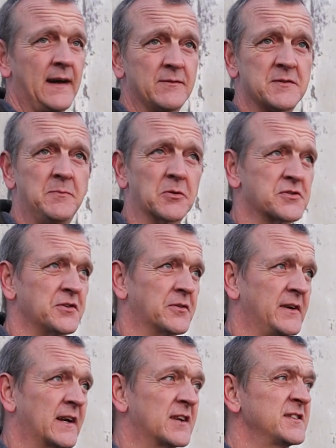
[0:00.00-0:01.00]
So I headed over to
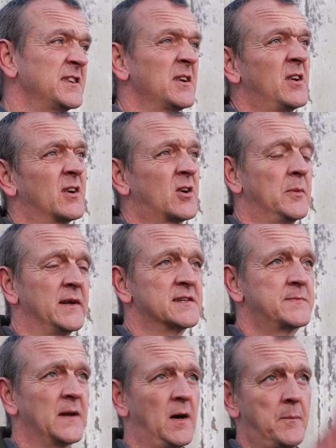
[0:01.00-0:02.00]
Bookshaw here because I do
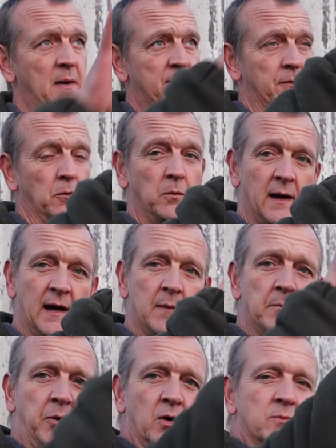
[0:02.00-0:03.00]
like coming. It's a bit like Peveril
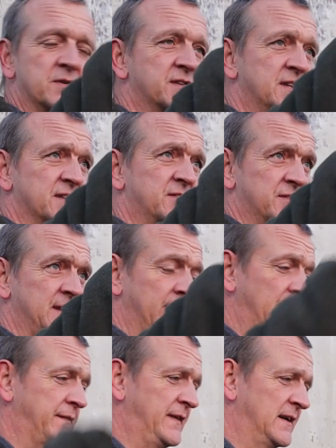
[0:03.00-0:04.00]
Point, which is
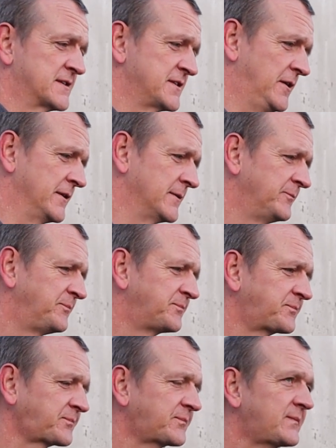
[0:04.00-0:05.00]
just over that far side.